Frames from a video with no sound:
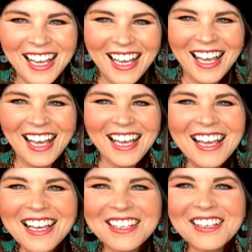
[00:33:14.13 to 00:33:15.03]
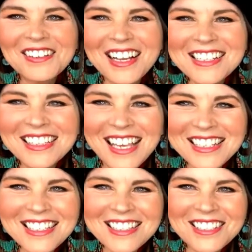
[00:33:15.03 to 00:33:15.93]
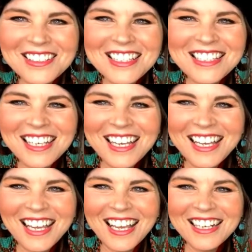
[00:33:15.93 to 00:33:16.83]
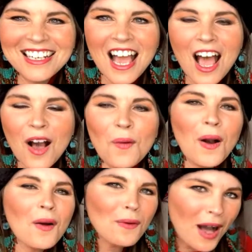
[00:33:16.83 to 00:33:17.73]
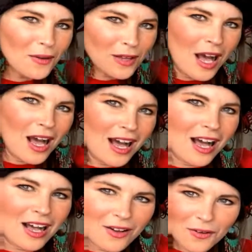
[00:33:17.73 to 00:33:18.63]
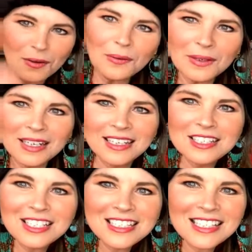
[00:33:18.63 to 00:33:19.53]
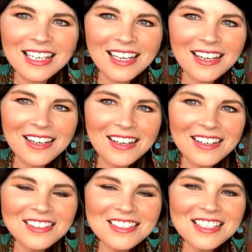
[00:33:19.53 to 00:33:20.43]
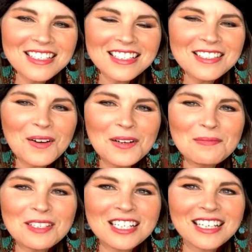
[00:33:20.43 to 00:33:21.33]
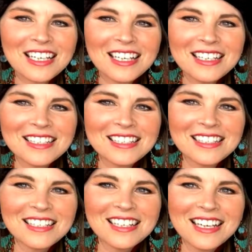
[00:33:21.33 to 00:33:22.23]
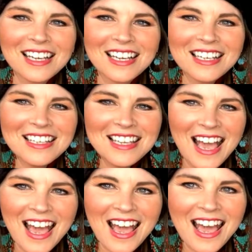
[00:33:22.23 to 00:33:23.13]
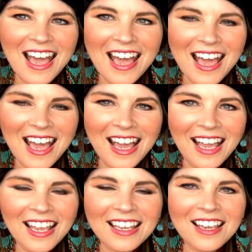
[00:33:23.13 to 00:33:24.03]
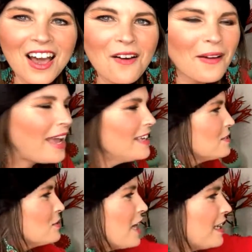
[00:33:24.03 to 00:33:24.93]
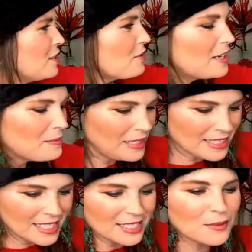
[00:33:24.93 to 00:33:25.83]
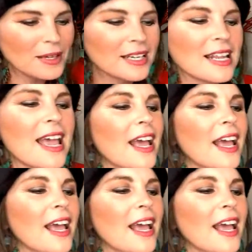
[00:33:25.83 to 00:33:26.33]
Congratulations, Kristen. Woo, woo, woo. She's here. She says OMG. Yay. Okay, so Jackie Stratum gets this one.